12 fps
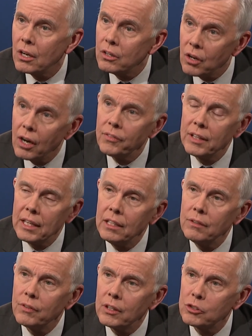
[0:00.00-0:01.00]
not the
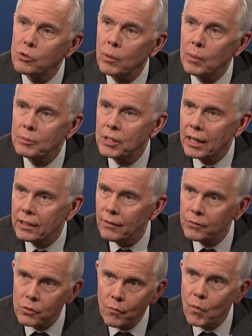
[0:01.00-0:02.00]
individual
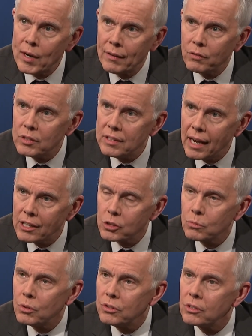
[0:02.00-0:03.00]
objectives of whatever
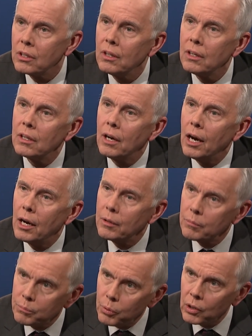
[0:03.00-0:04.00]
desk was
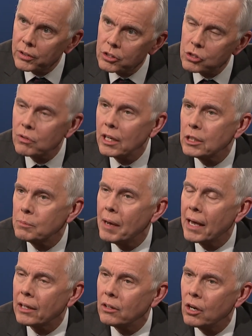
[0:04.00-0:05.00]
pulling the strings
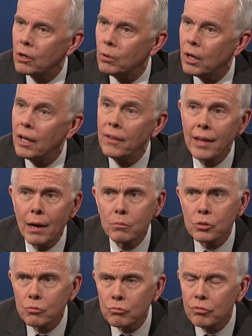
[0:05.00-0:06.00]
back in Ottawa. And that
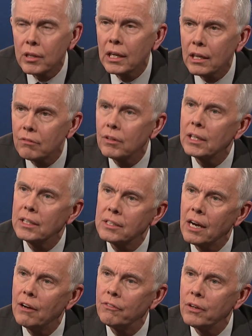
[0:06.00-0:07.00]
was really, really
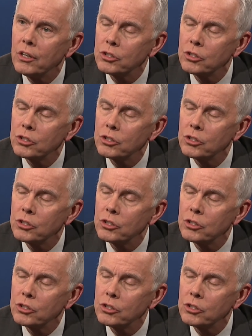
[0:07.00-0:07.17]
tough.